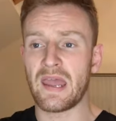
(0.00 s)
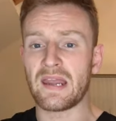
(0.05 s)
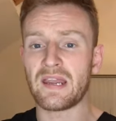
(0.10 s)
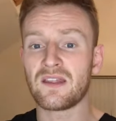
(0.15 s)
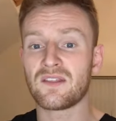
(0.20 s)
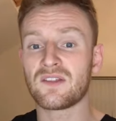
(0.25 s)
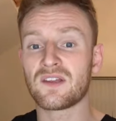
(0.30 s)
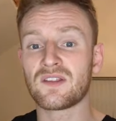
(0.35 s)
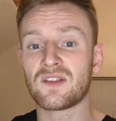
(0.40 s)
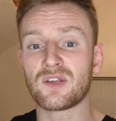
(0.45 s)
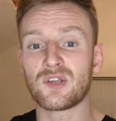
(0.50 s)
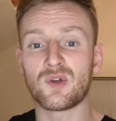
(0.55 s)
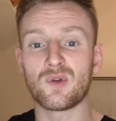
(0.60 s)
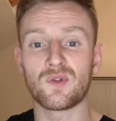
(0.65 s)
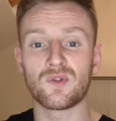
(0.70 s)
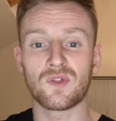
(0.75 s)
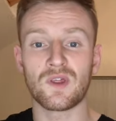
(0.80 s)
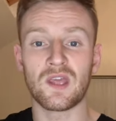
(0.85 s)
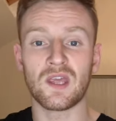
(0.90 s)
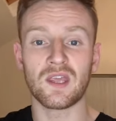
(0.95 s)
Anything that
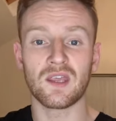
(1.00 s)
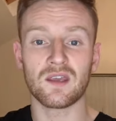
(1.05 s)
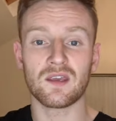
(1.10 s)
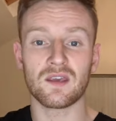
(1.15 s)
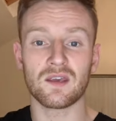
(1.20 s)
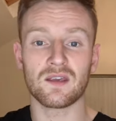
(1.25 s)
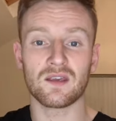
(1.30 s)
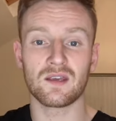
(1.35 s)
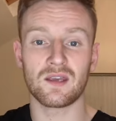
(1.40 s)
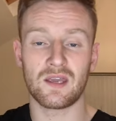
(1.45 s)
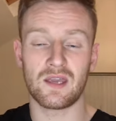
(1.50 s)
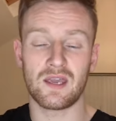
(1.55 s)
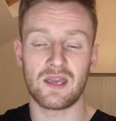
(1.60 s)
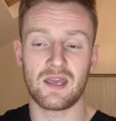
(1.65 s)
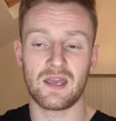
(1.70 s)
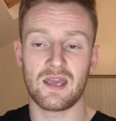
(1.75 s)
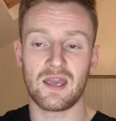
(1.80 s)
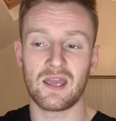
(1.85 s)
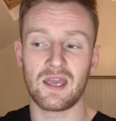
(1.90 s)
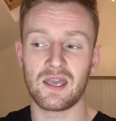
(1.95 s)
you think
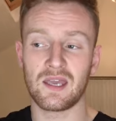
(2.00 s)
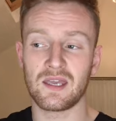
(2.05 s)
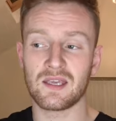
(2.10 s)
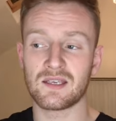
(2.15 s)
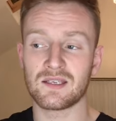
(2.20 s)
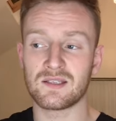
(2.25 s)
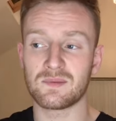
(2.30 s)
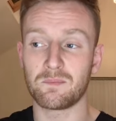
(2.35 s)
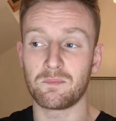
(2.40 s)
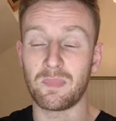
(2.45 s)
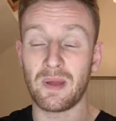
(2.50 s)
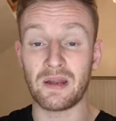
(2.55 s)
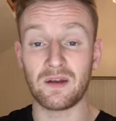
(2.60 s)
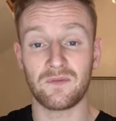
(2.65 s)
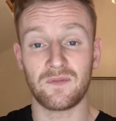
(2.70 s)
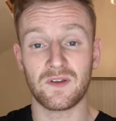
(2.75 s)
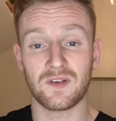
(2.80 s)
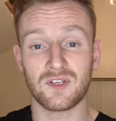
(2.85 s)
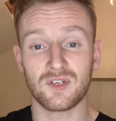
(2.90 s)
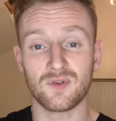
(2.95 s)
is
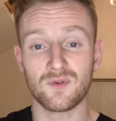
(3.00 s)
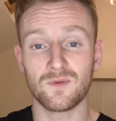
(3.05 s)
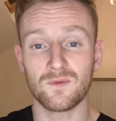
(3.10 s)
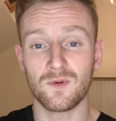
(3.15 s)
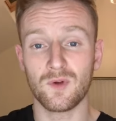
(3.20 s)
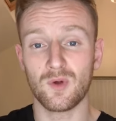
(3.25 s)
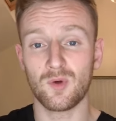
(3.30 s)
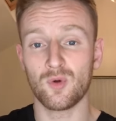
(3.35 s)
beneficial